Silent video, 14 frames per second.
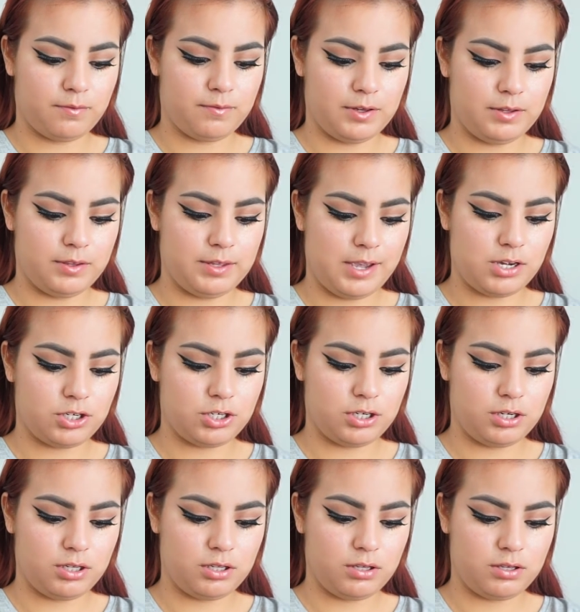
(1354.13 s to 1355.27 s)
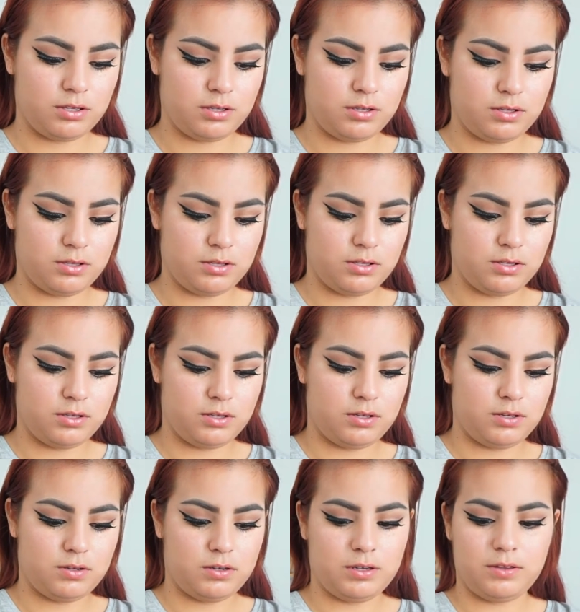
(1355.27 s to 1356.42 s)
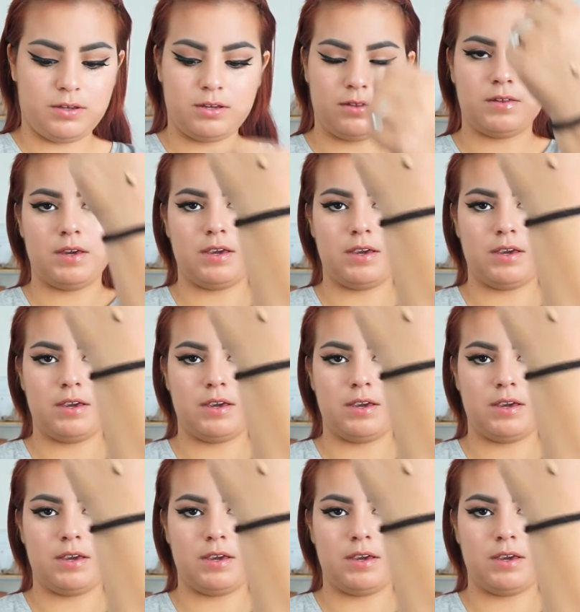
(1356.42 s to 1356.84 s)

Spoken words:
foundation. As you can see,